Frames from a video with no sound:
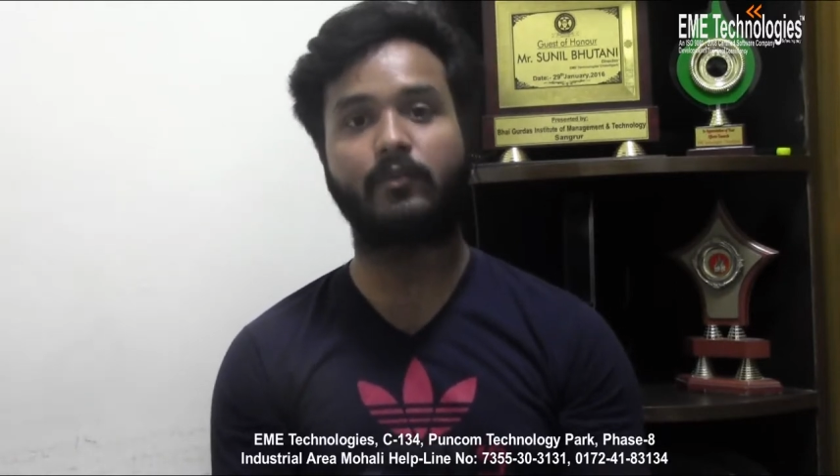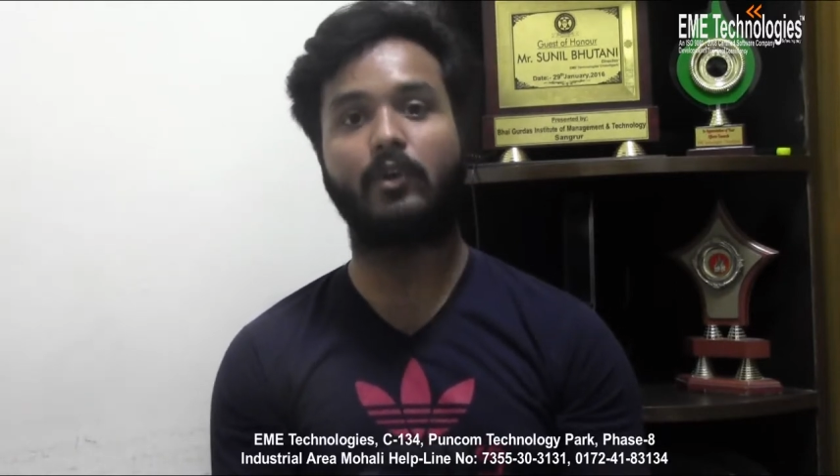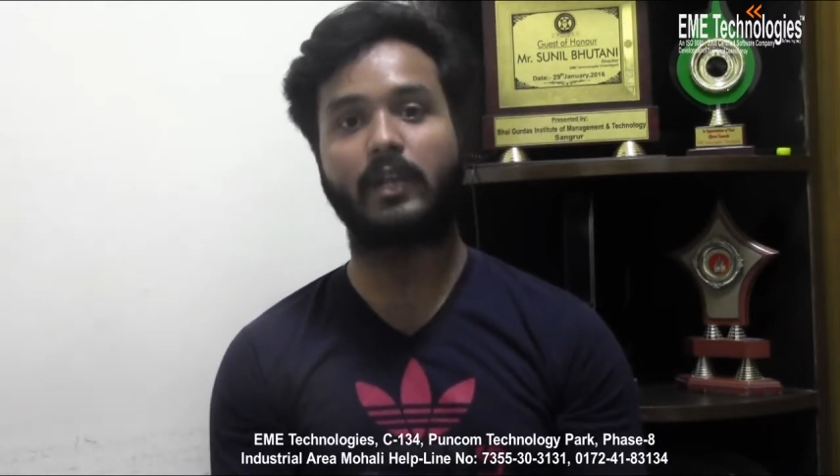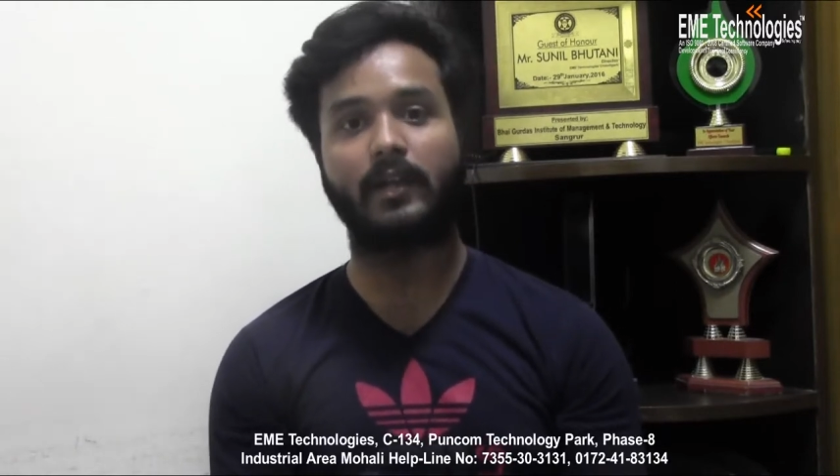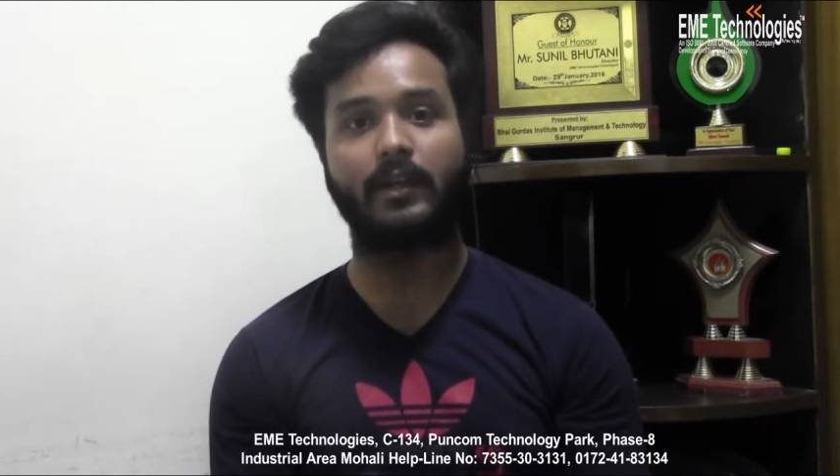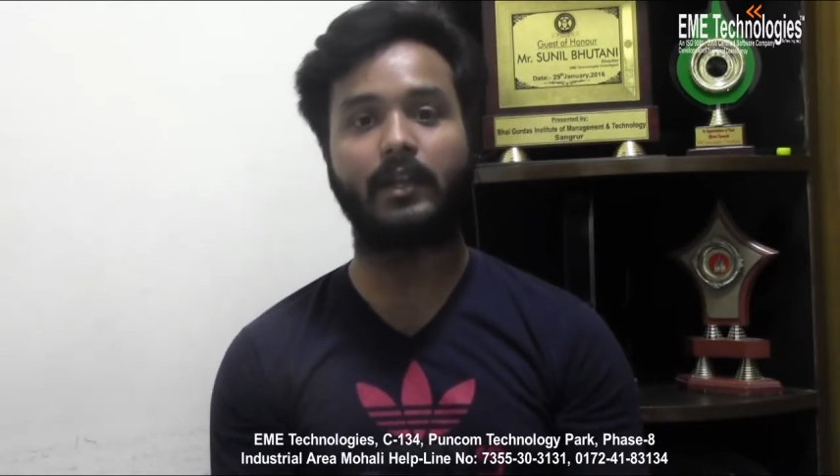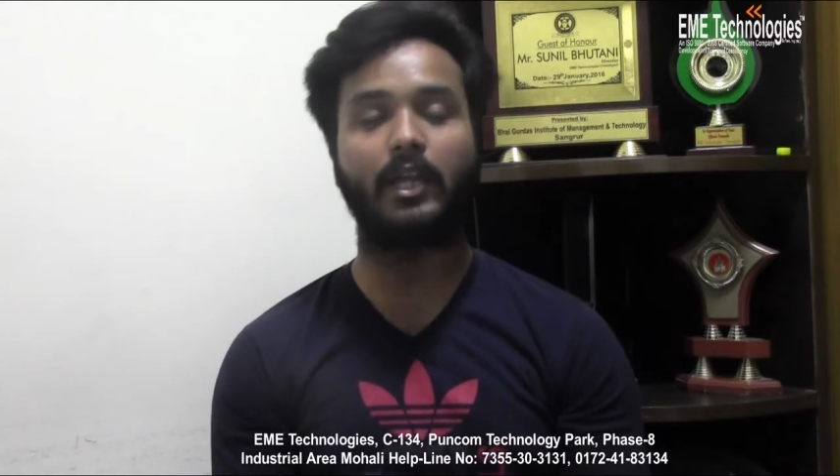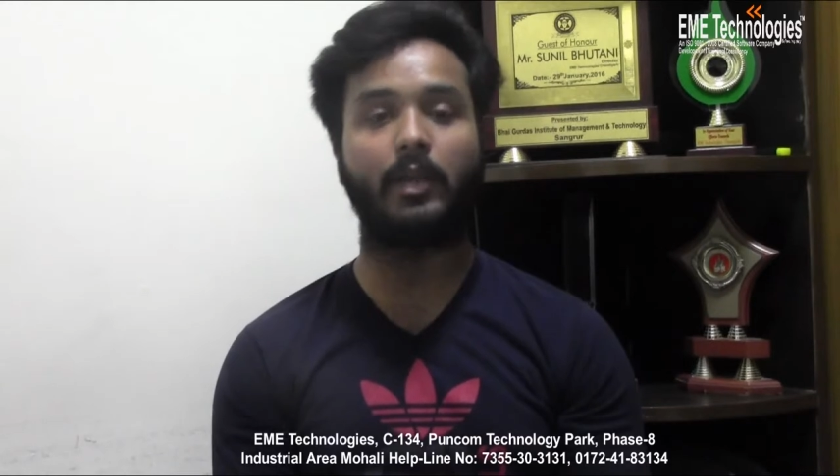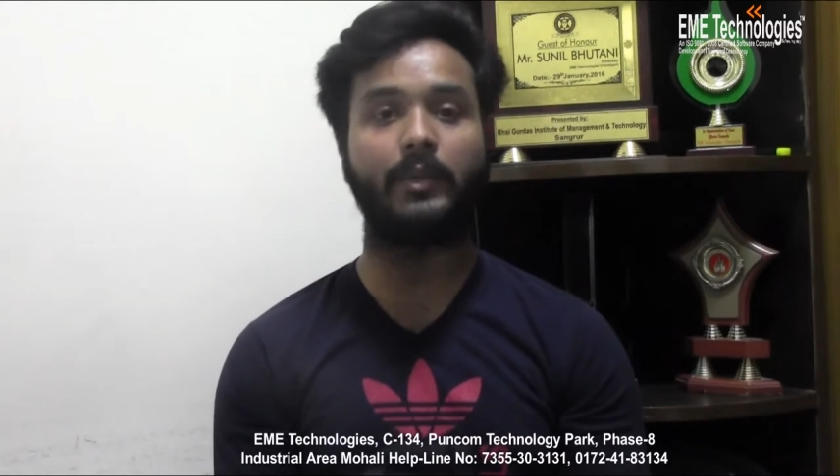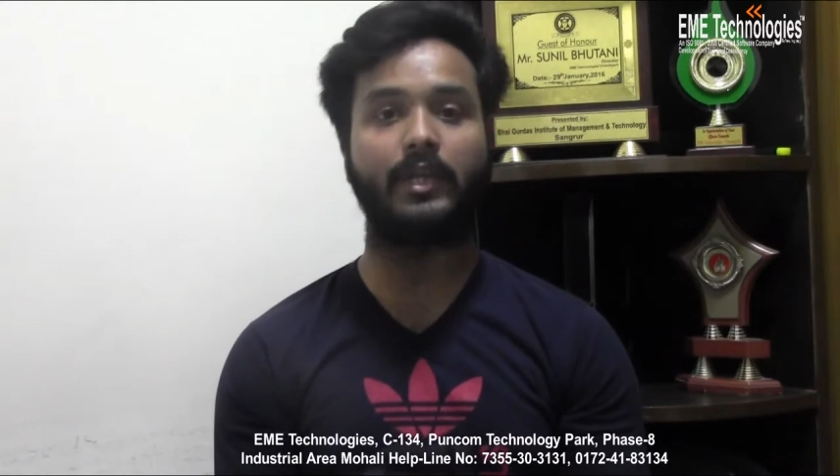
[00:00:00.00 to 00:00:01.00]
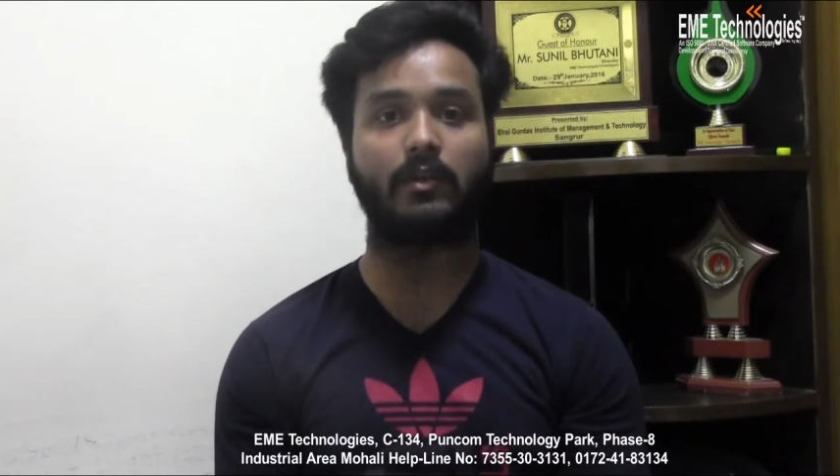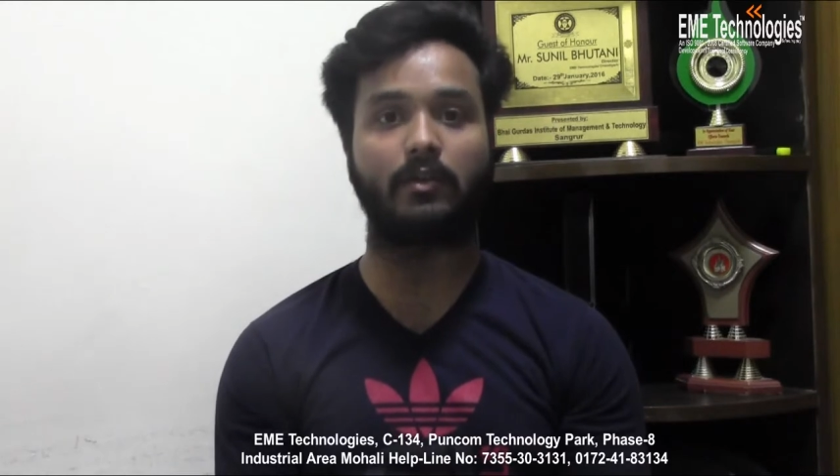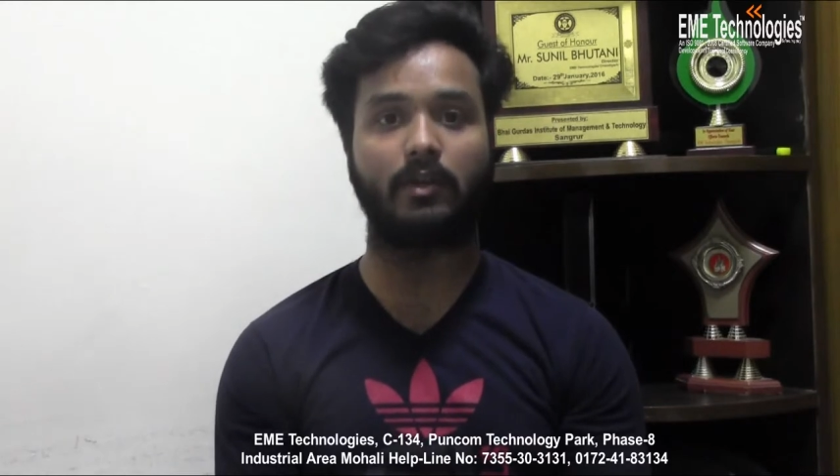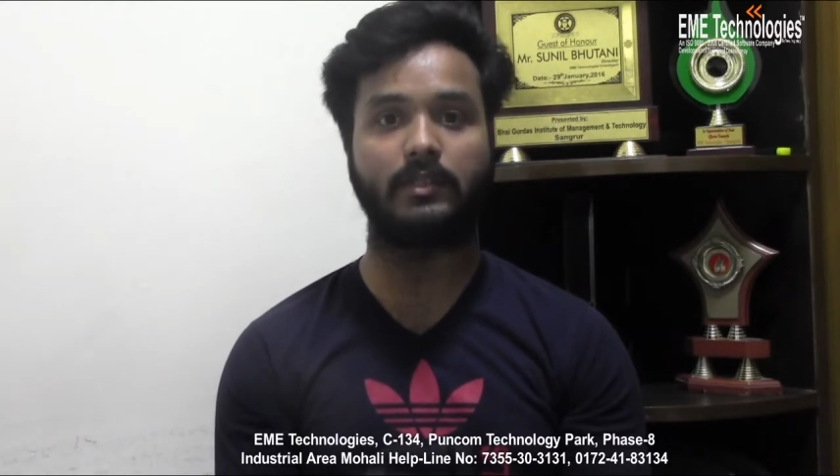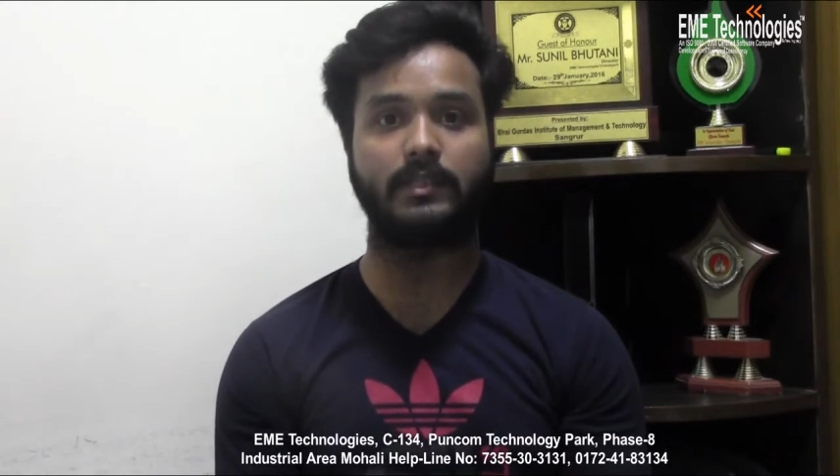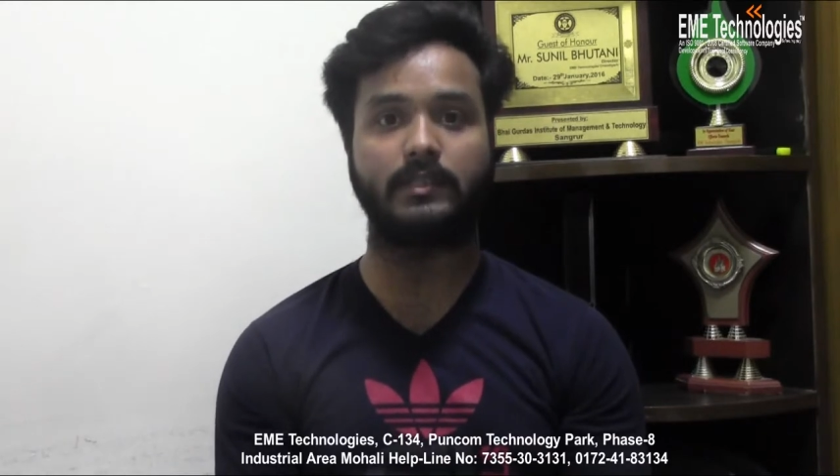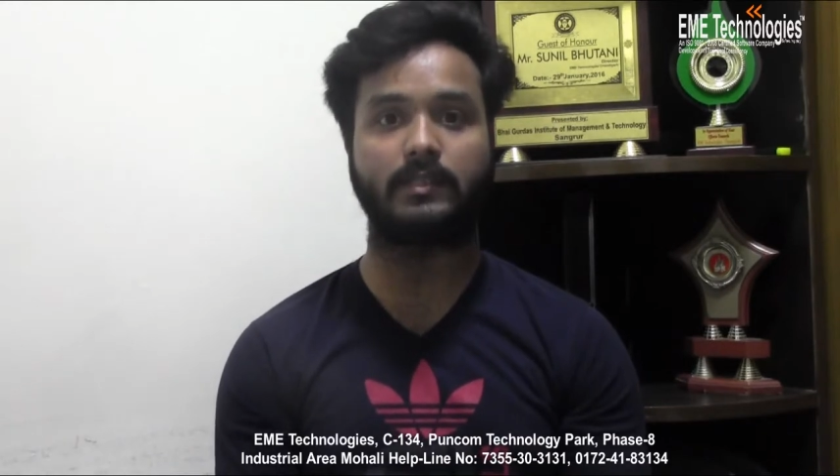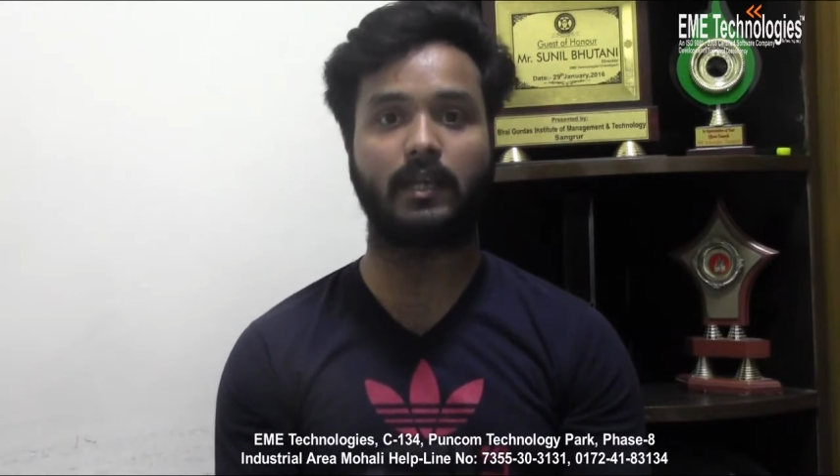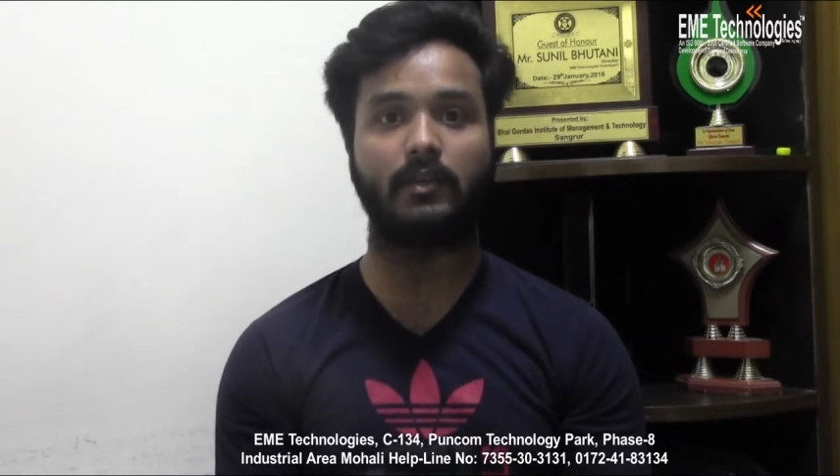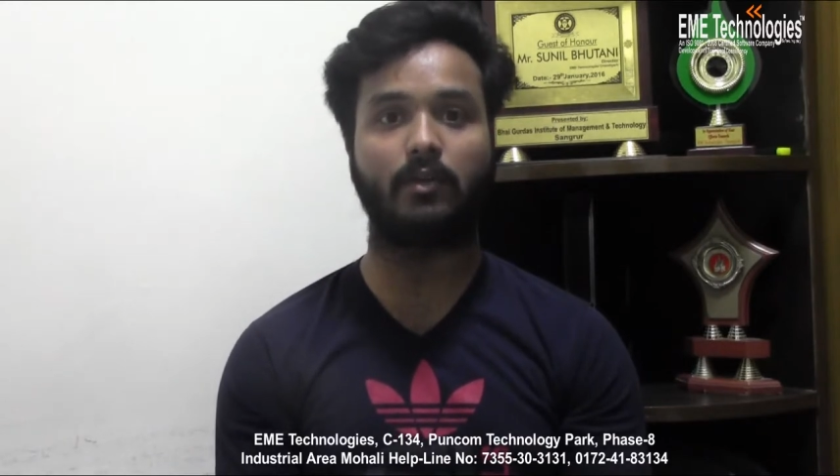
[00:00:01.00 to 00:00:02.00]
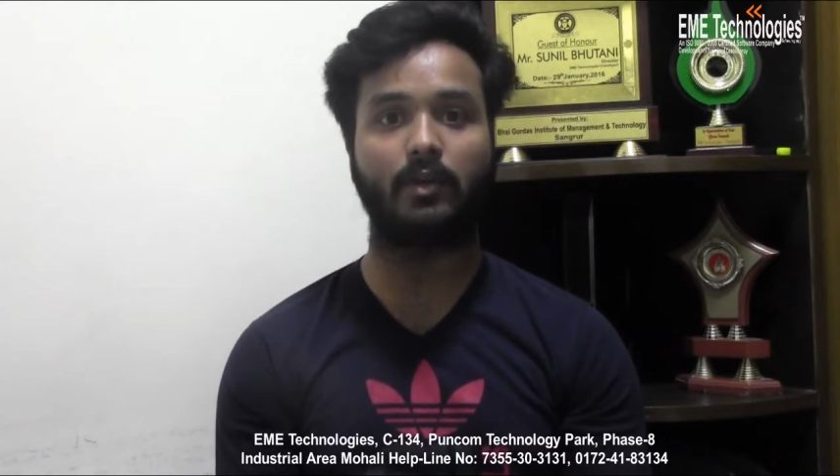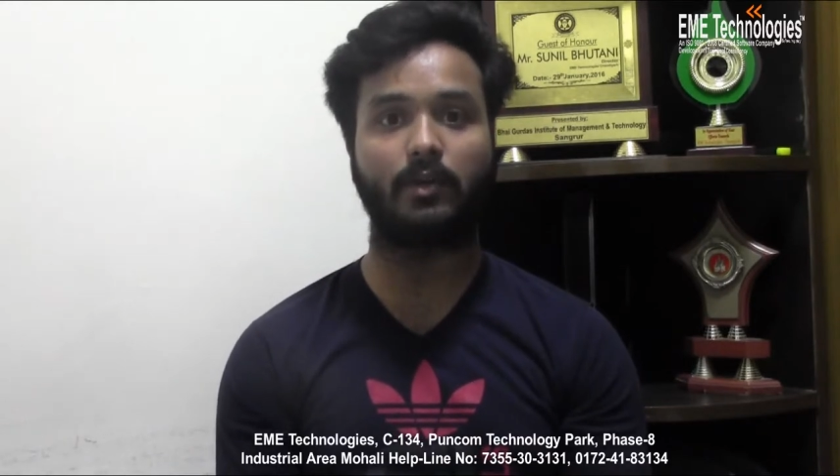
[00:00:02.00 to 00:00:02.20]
contacted EME Technologies and got